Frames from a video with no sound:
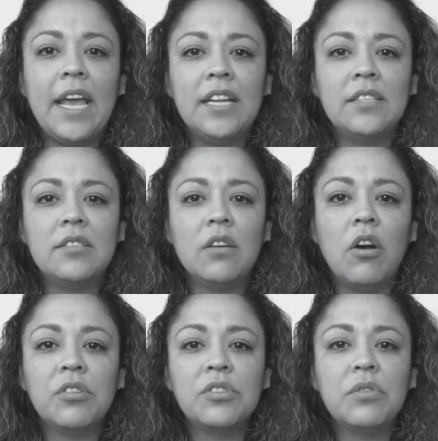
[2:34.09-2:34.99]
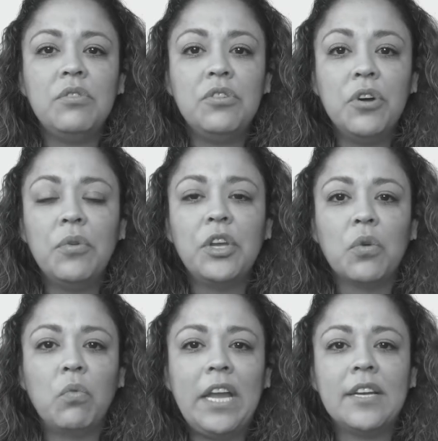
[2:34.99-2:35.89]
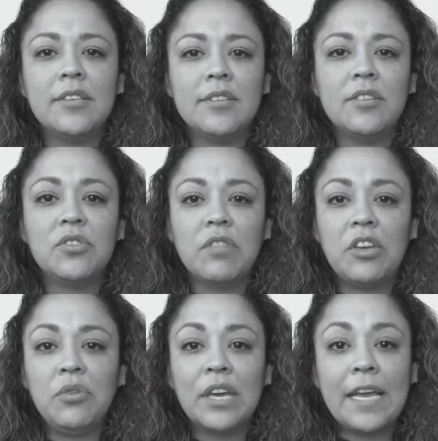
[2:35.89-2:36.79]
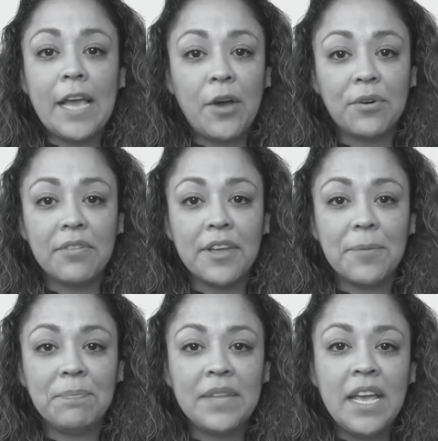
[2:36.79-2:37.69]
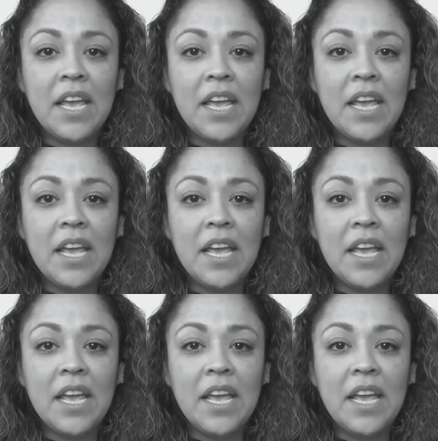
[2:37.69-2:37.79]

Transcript: it's also knowing your weaknesses so that you can counter them.